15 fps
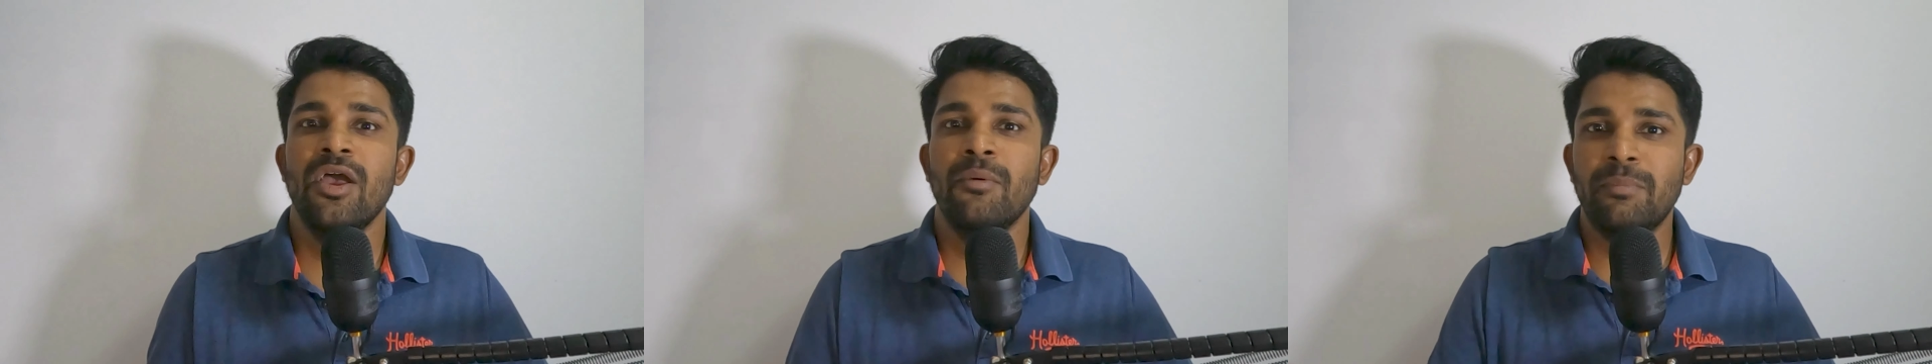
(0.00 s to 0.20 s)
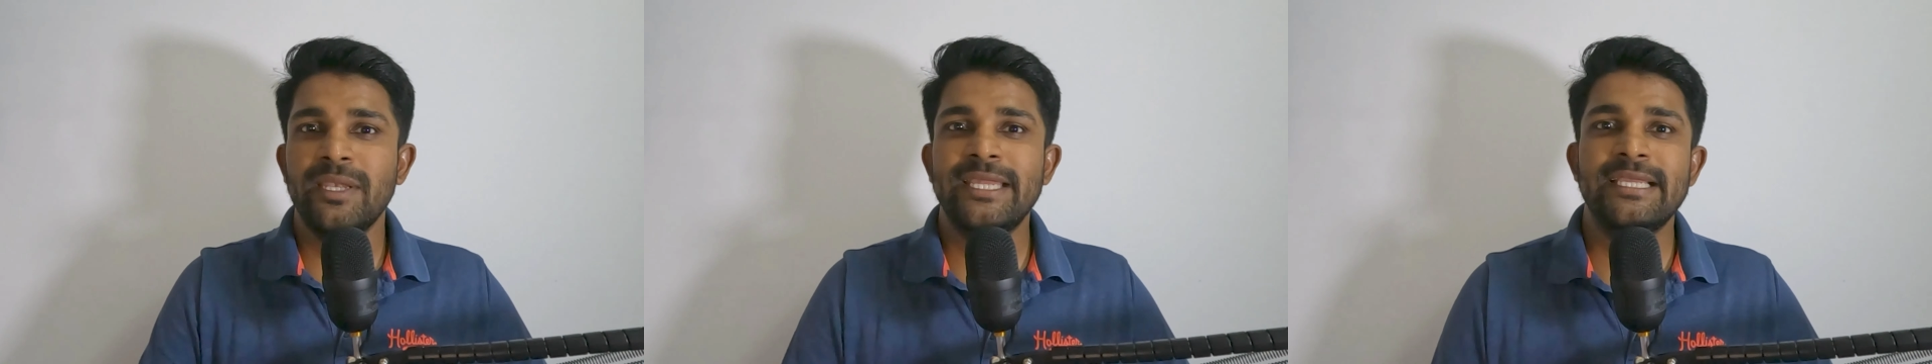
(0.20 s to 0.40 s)

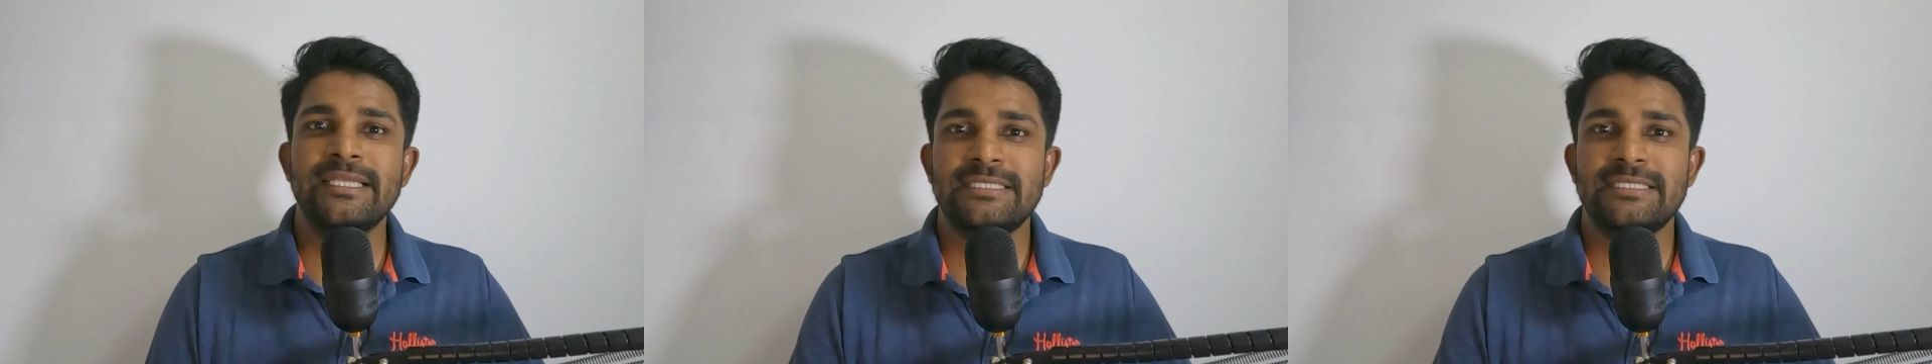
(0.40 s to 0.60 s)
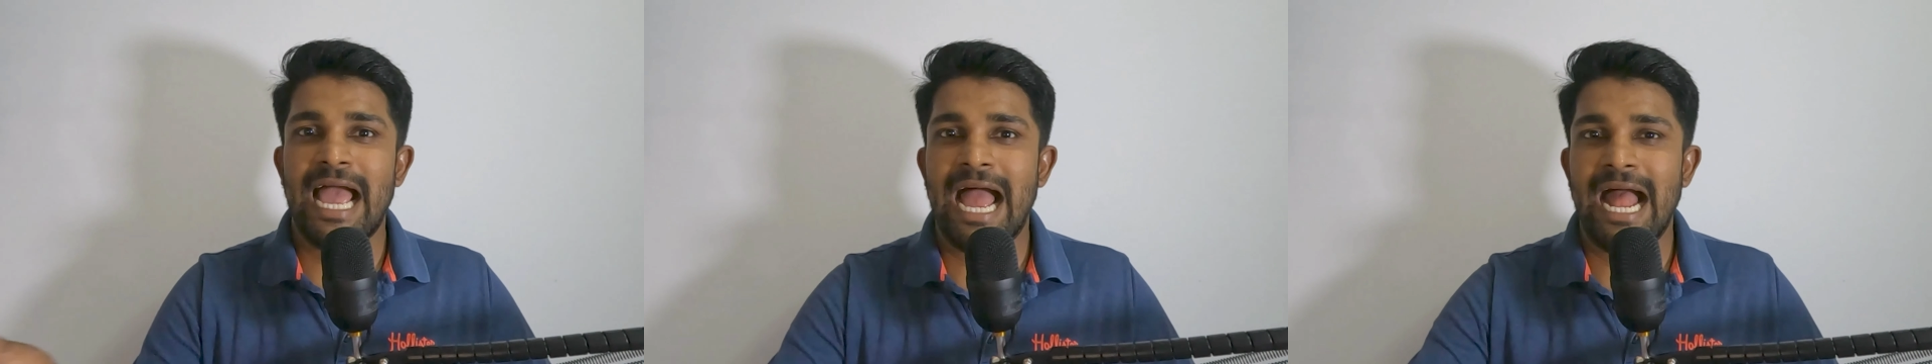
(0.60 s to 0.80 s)

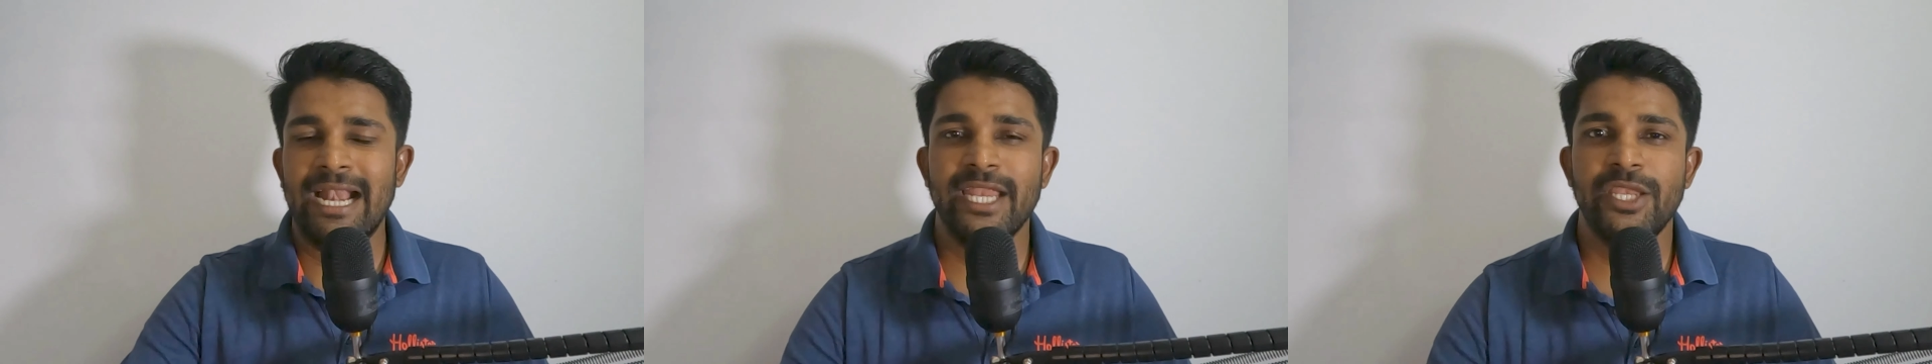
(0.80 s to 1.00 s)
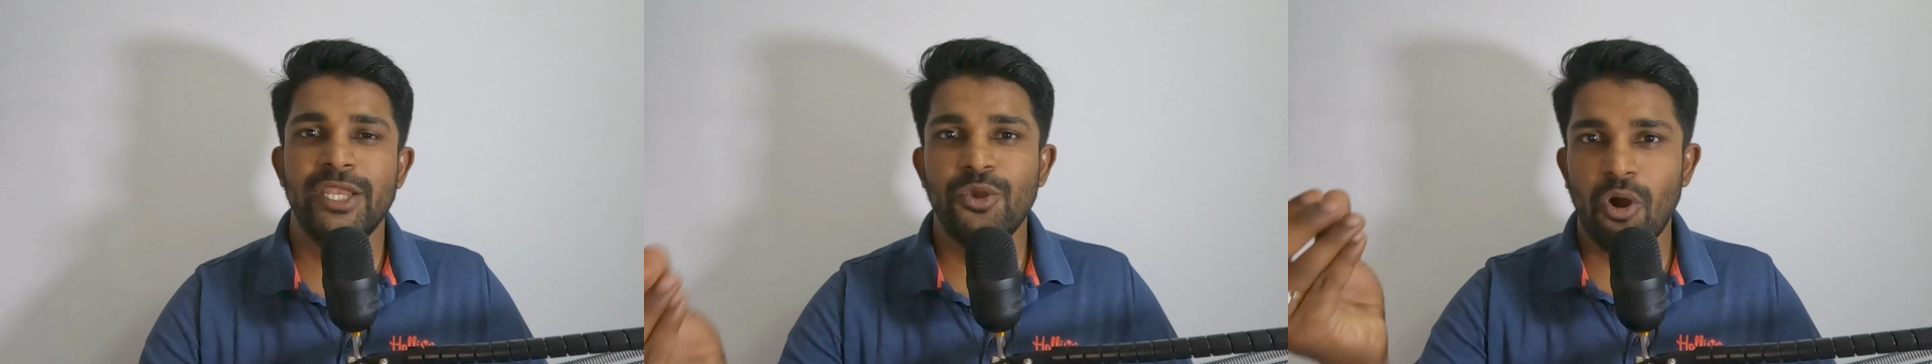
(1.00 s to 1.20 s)
Please add
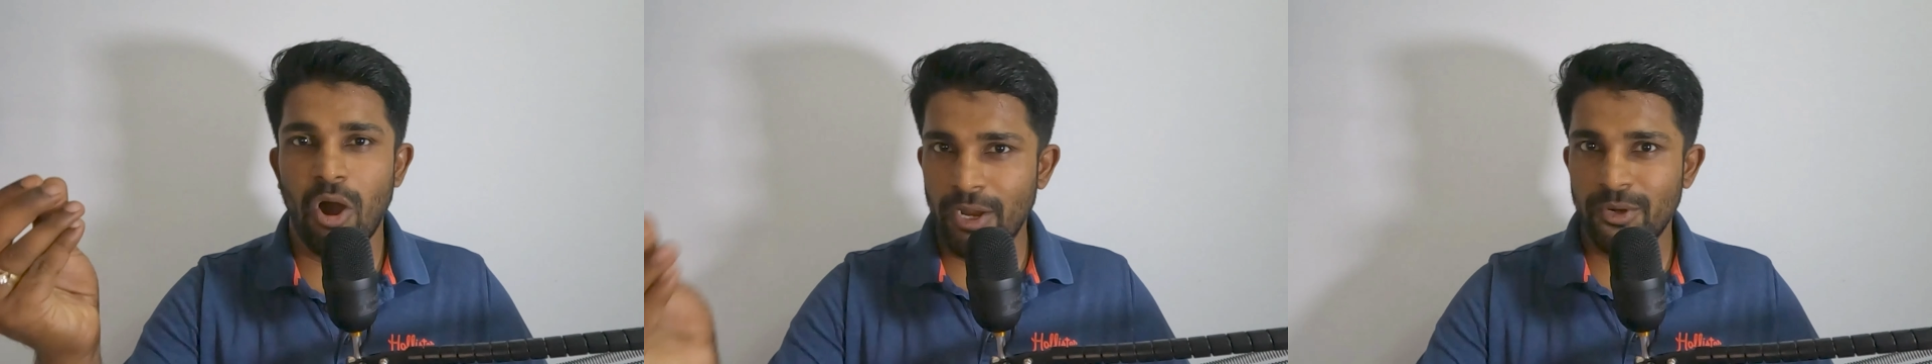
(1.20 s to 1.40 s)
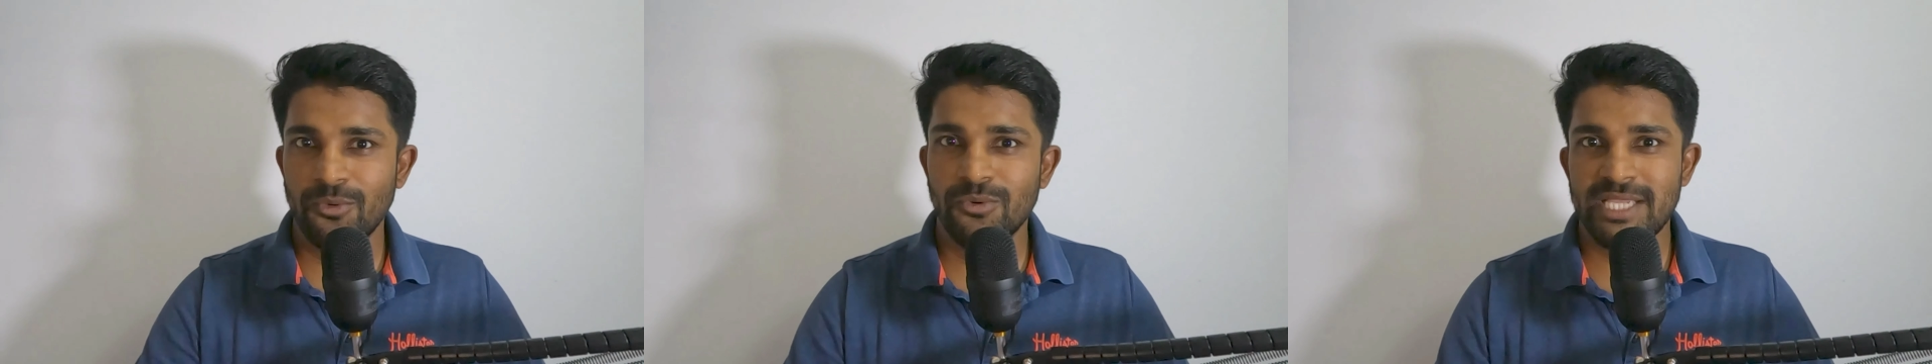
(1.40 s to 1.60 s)
in your
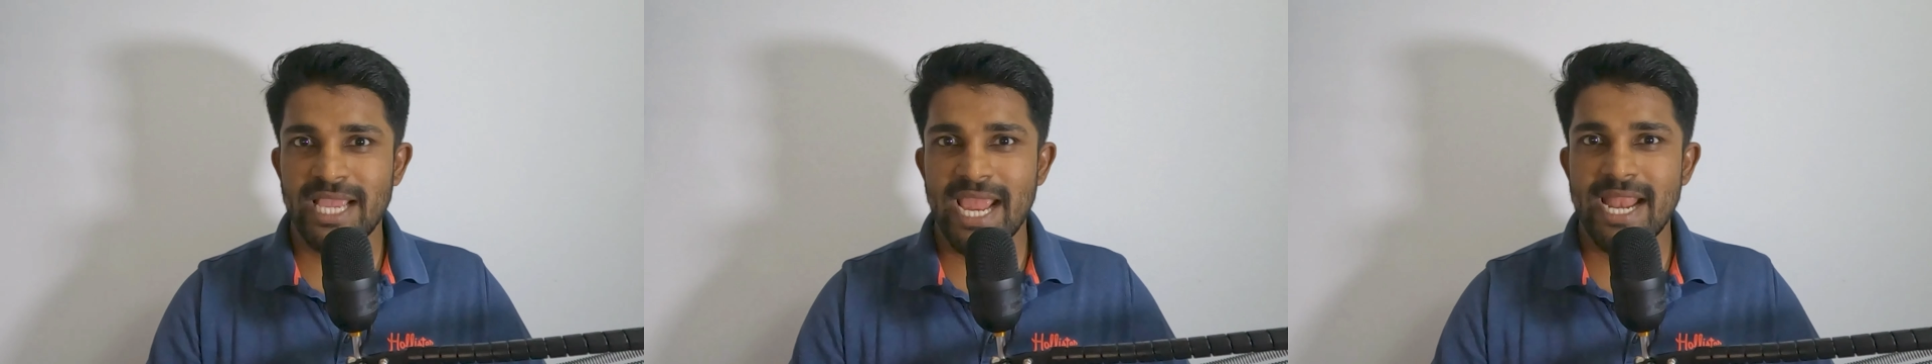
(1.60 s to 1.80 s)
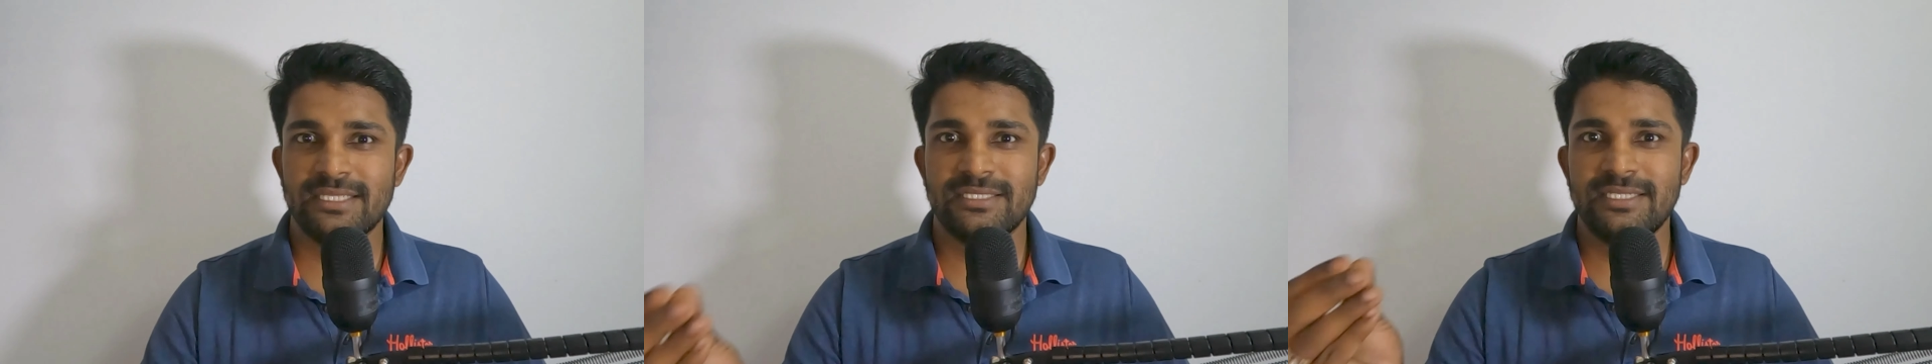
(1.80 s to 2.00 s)
2 cents